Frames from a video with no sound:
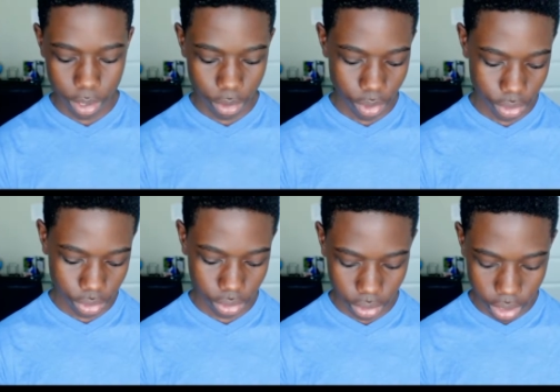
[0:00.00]
He
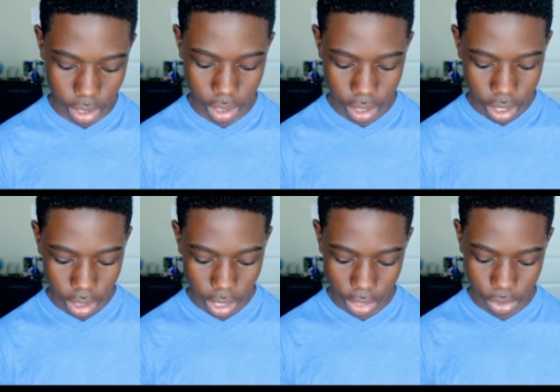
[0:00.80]
recently
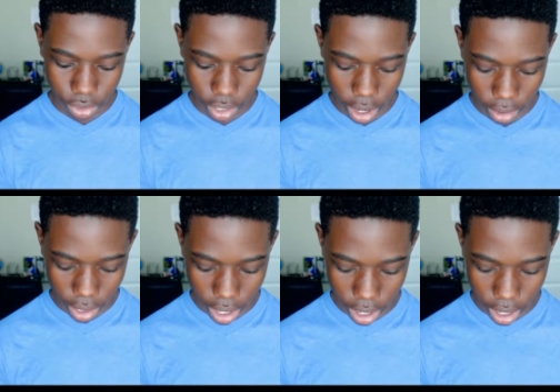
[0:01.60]
got this out.